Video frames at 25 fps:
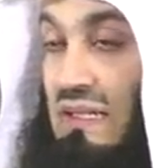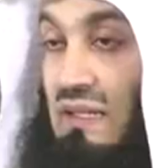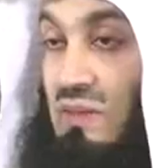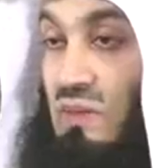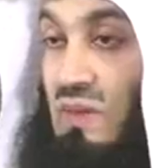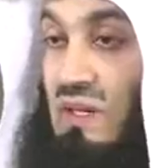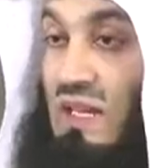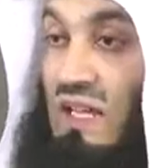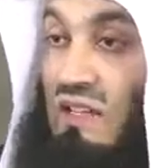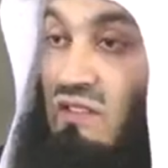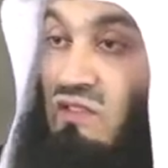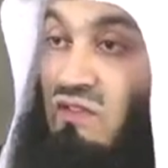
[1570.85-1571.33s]

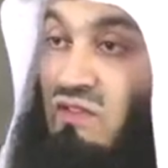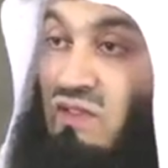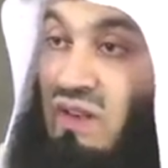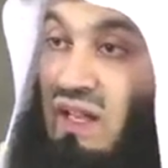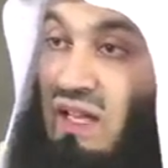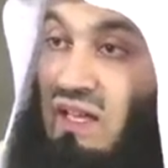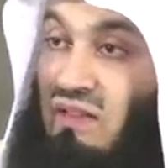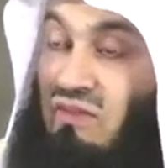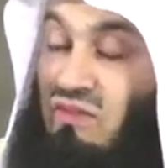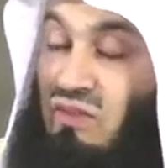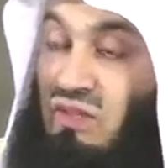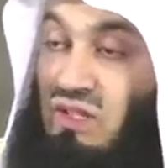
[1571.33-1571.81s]
When I
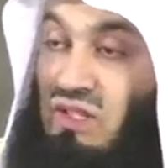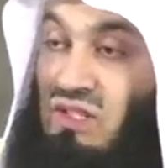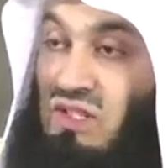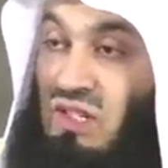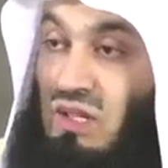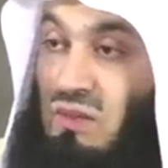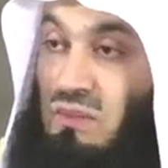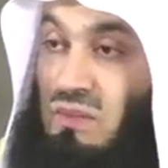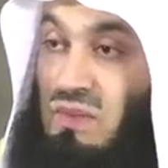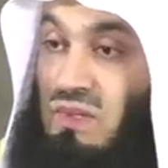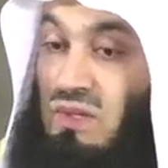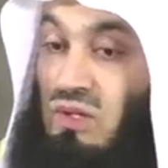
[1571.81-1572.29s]
fly, for
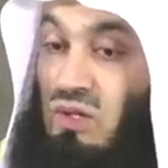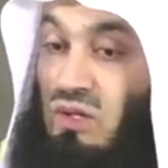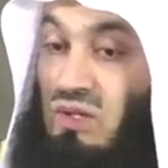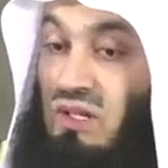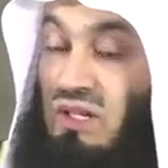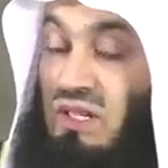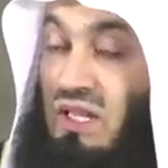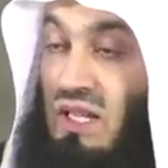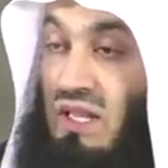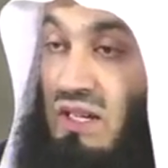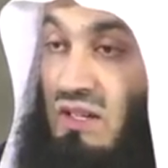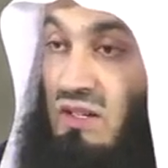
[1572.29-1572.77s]
example, on
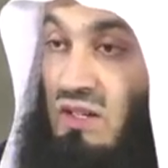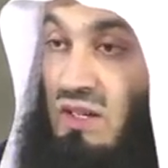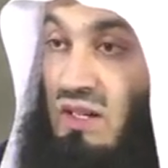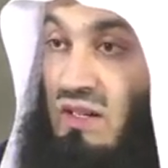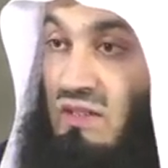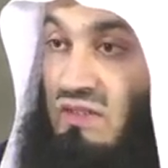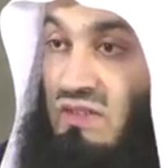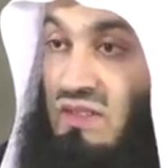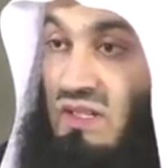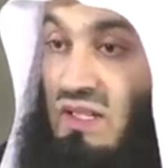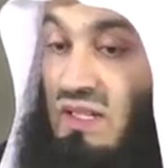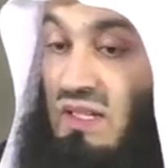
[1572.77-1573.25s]
an
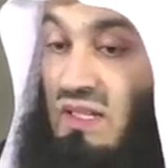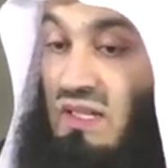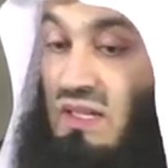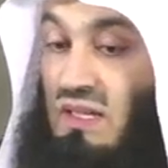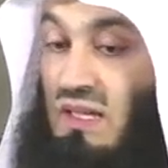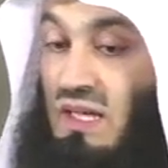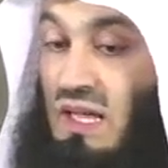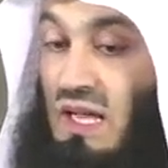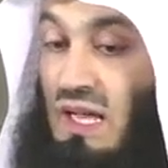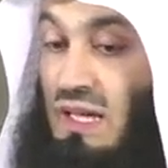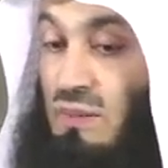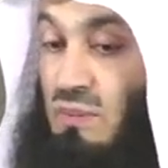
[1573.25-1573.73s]
aircraft,
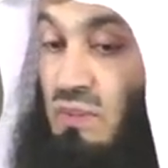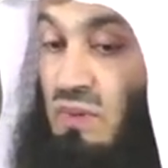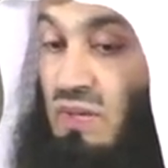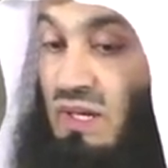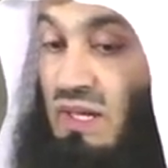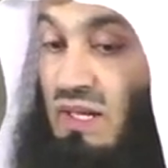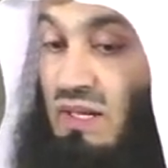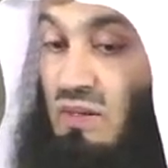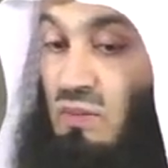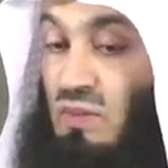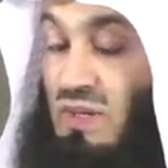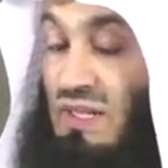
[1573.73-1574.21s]
I
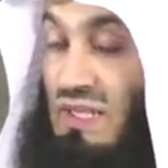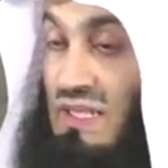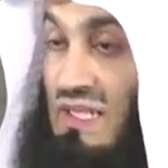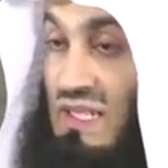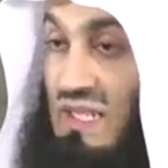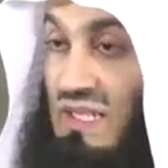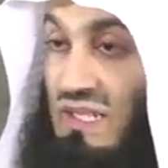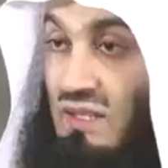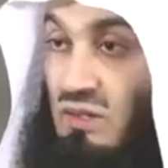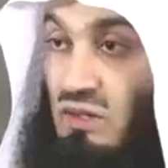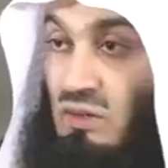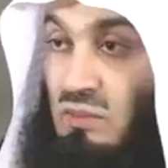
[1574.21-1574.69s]
pray while
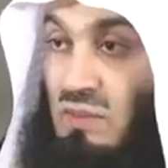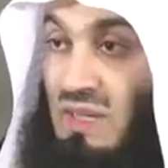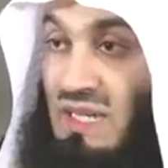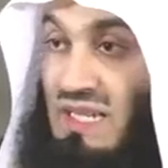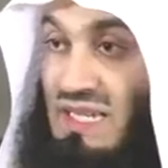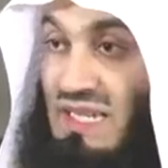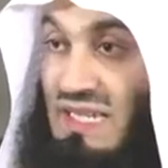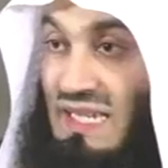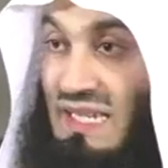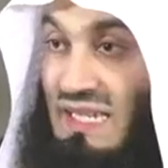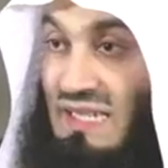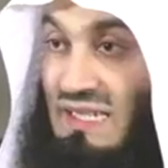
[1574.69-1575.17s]
sitting on my
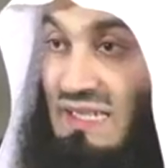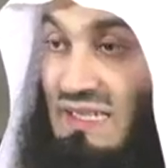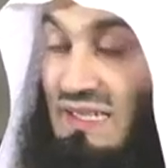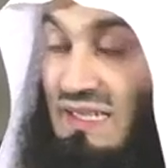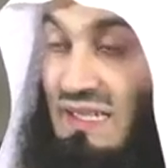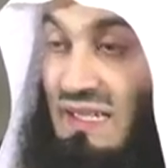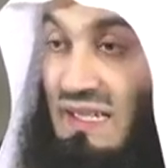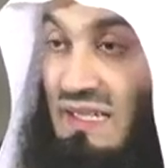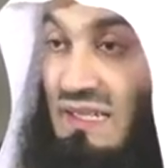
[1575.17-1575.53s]
seat.